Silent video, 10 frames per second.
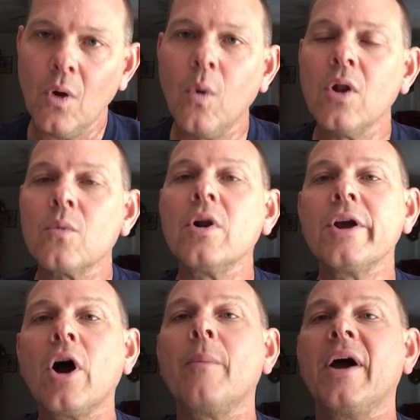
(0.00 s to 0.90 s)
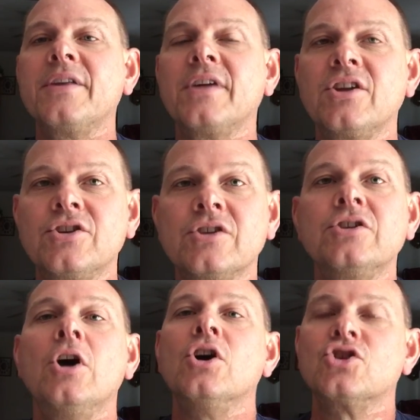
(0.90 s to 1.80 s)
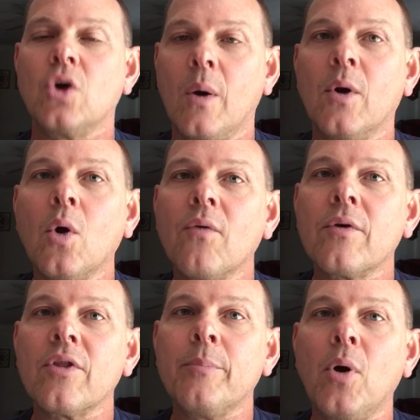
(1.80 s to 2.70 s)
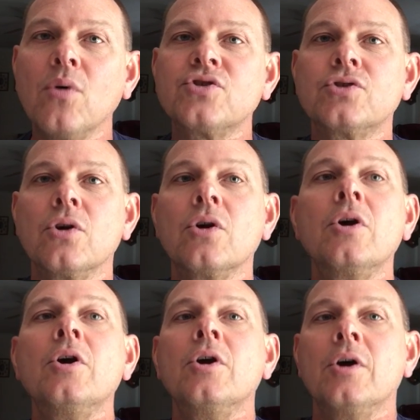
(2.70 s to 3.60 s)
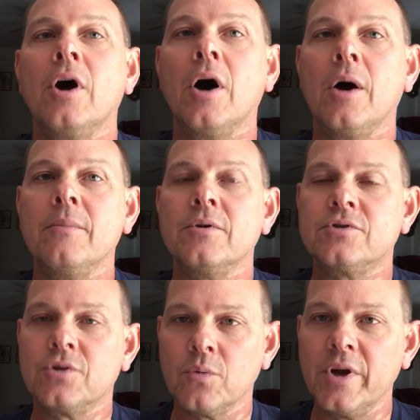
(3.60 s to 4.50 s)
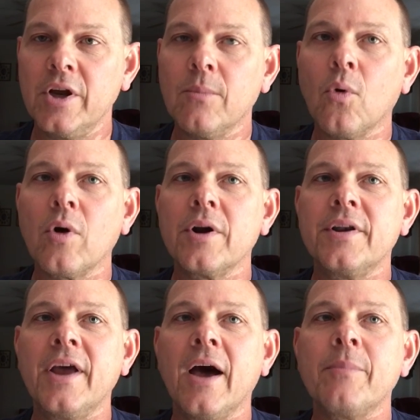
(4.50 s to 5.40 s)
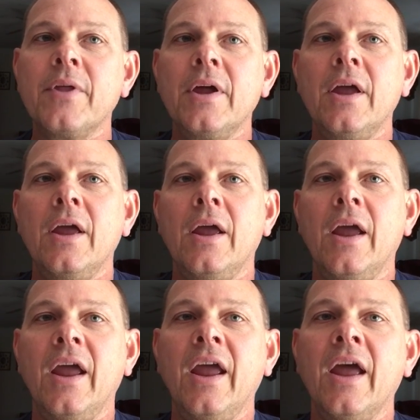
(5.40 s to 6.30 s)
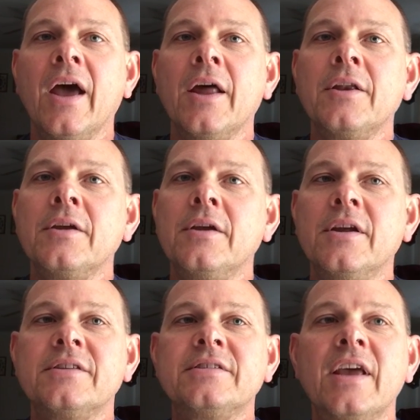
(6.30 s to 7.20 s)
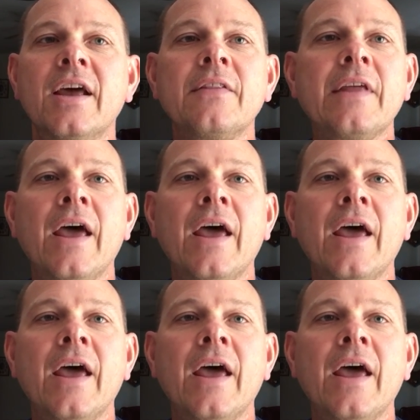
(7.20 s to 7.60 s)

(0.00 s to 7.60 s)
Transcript: Well, it really caught my attention, so I went over to the poster um, to read it more in depth, and it said